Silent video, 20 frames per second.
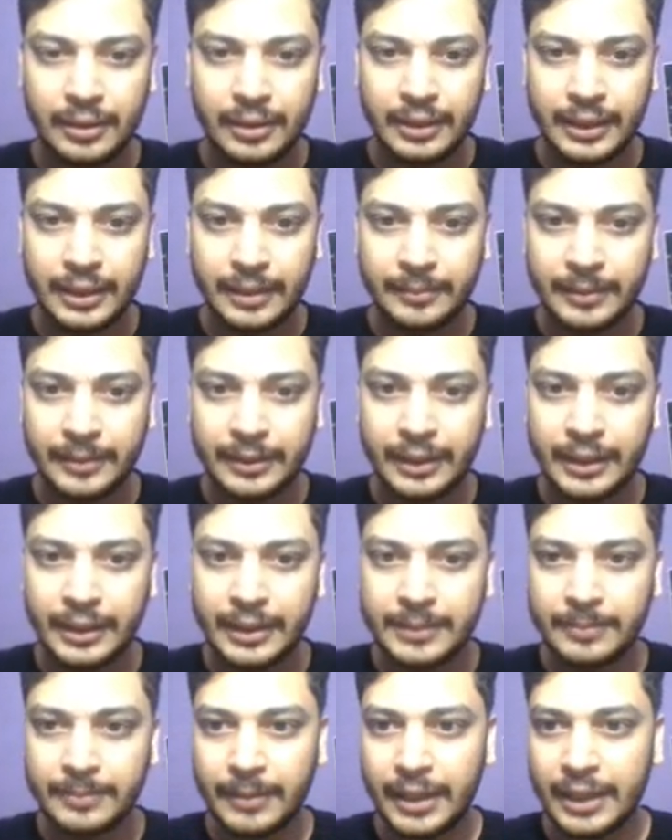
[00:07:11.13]
giving the
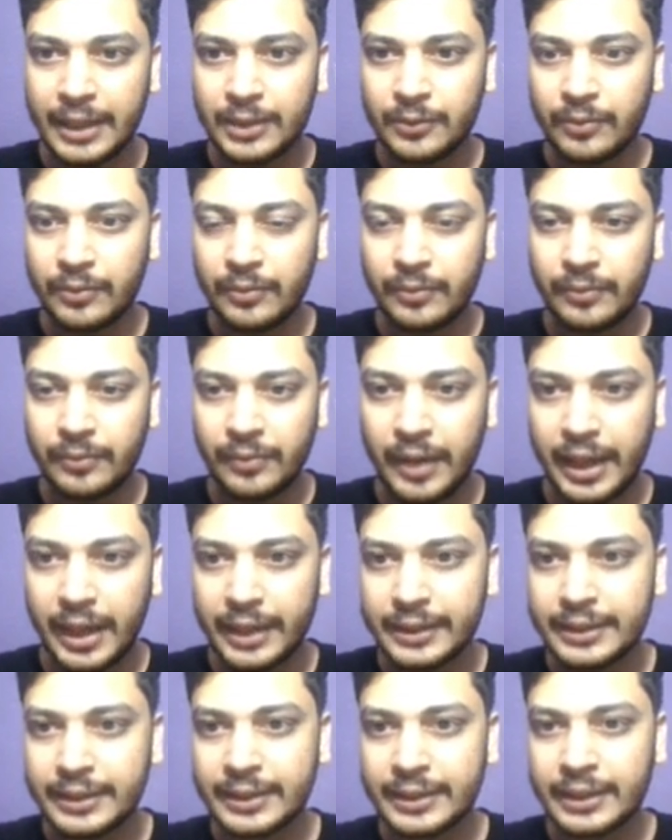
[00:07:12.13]
display as
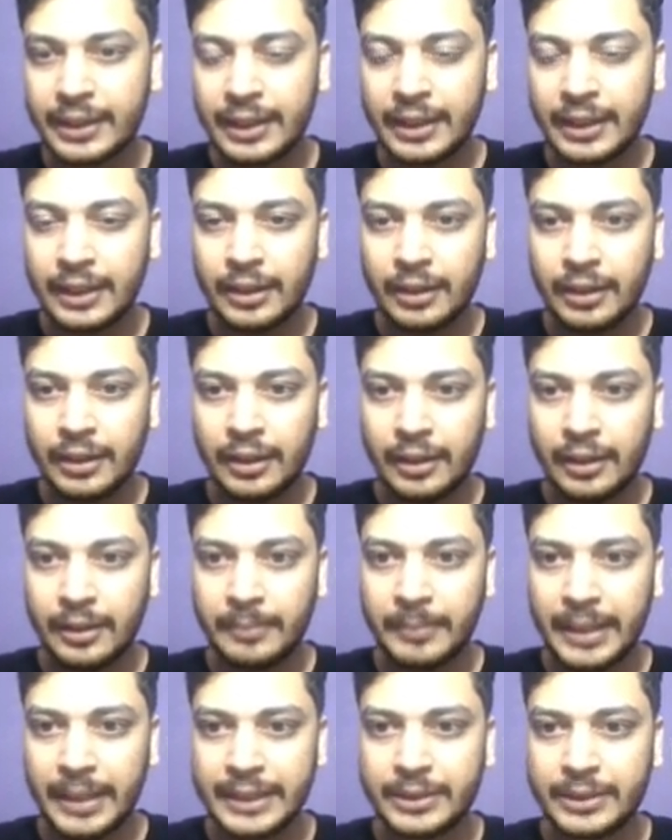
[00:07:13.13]
flex
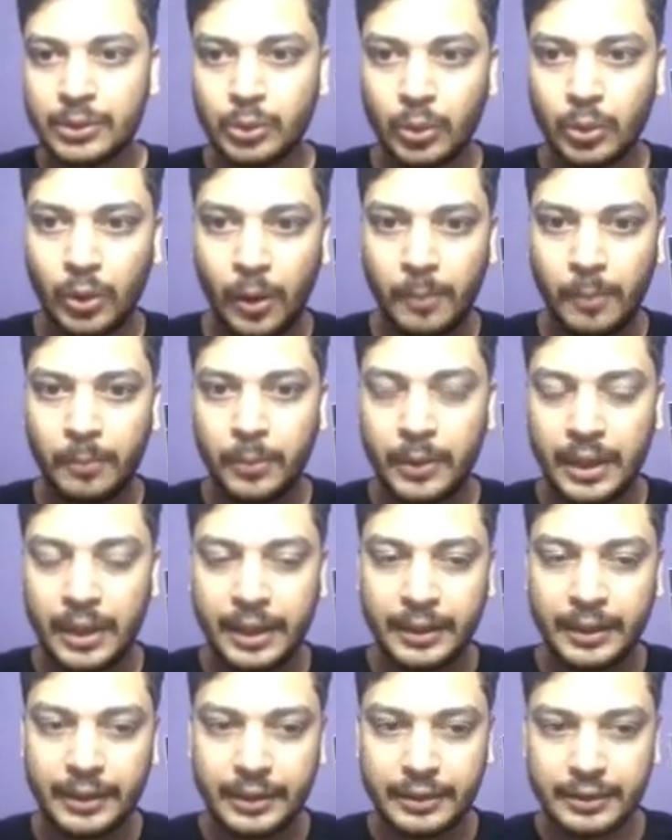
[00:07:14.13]
makes two
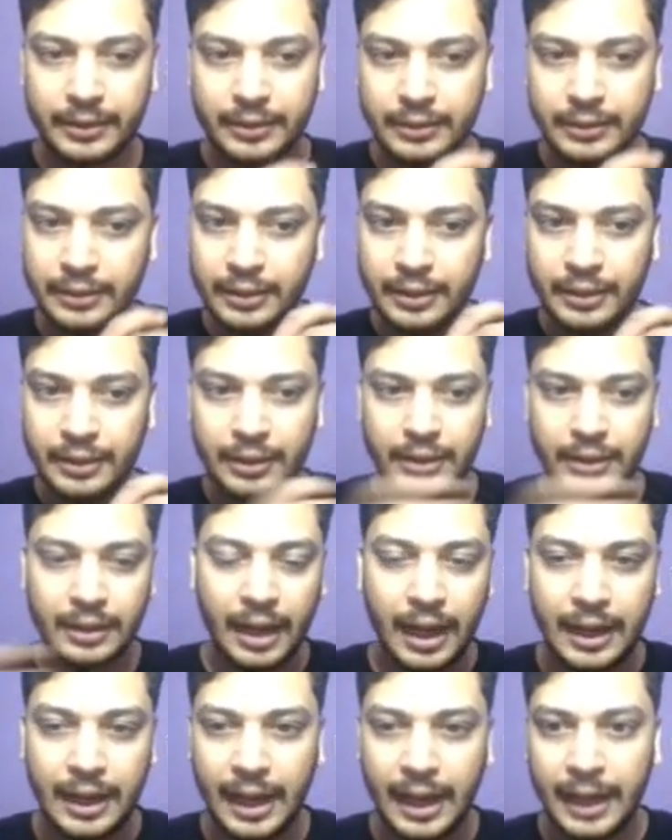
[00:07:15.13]
component
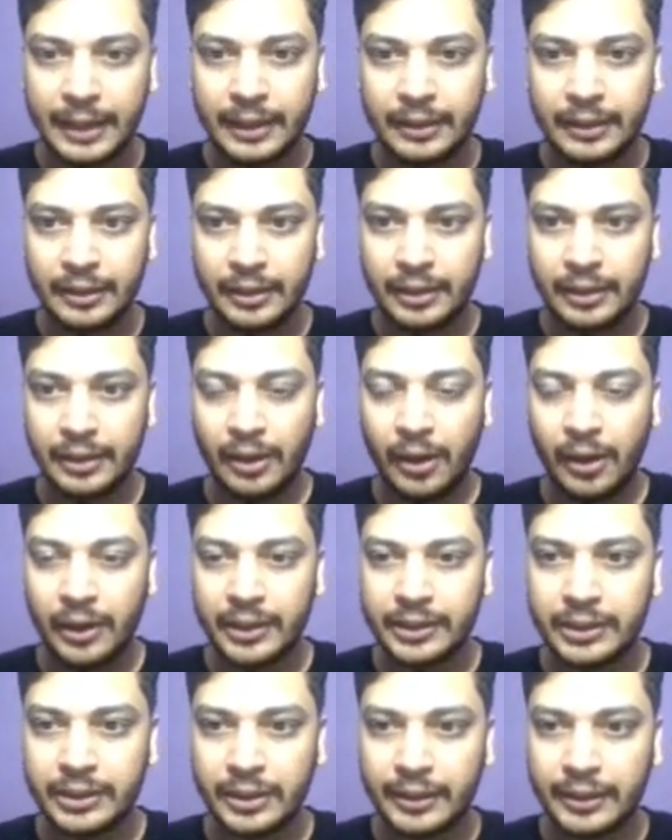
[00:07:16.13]
aligned in a
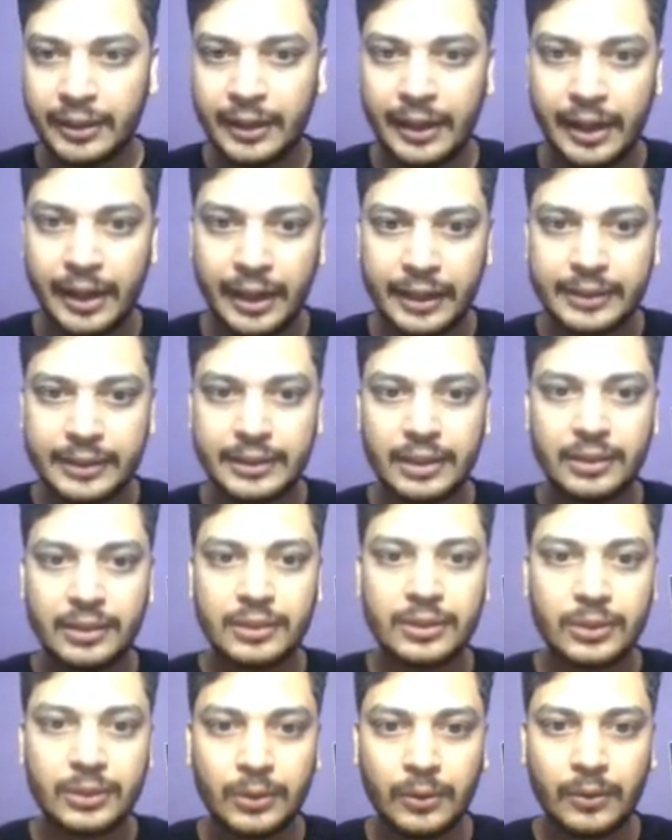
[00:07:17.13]
horizontal direction.
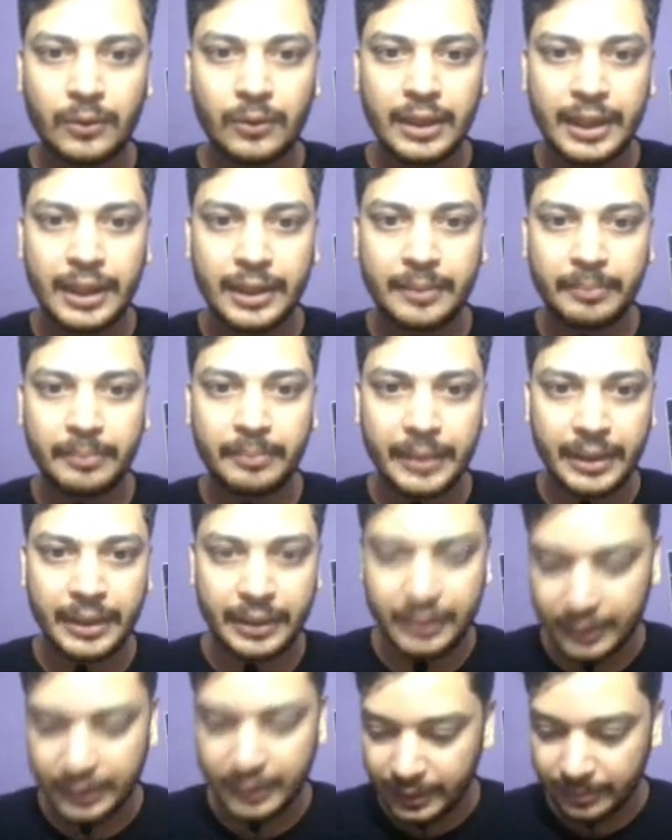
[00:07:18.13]
So let
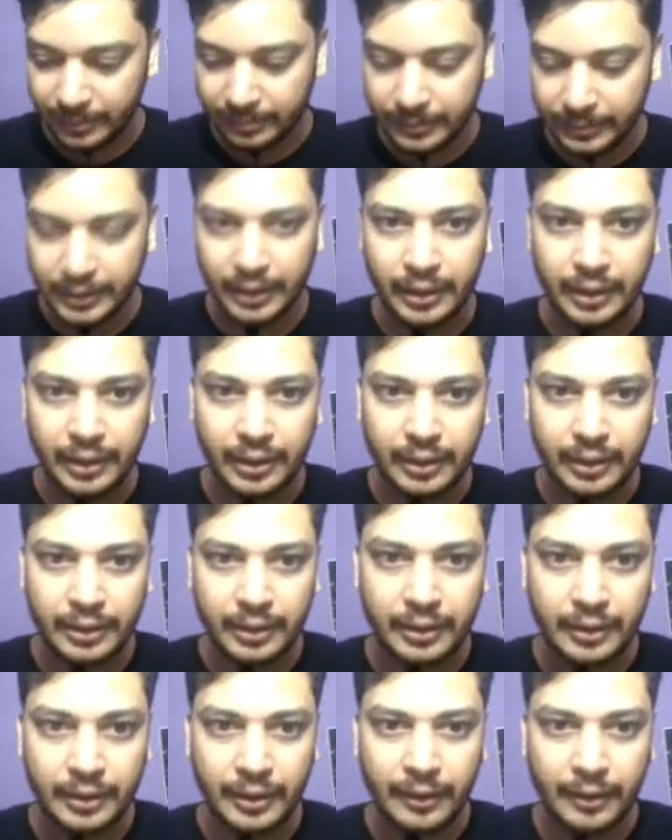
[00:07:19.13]
me give the
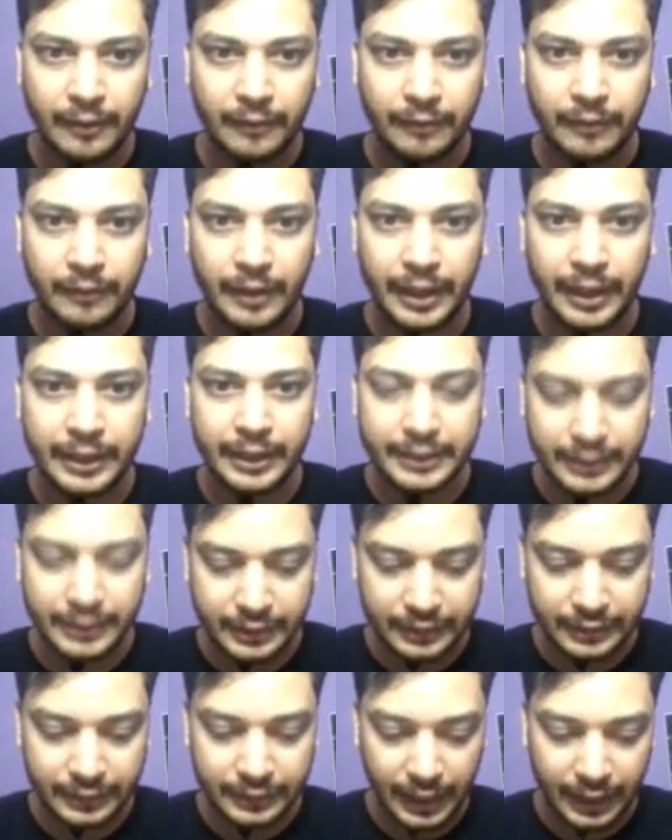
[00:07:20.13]

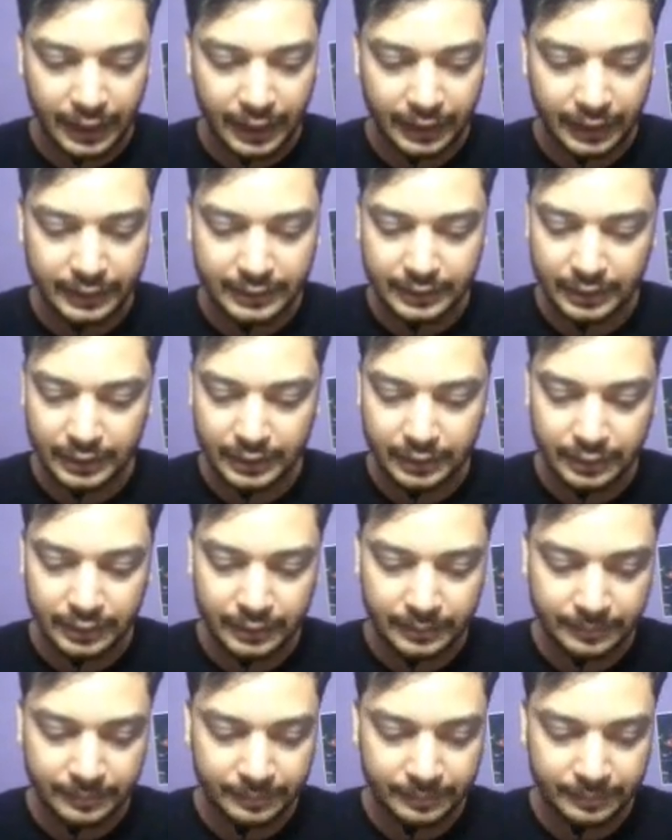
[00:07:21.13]
flex direction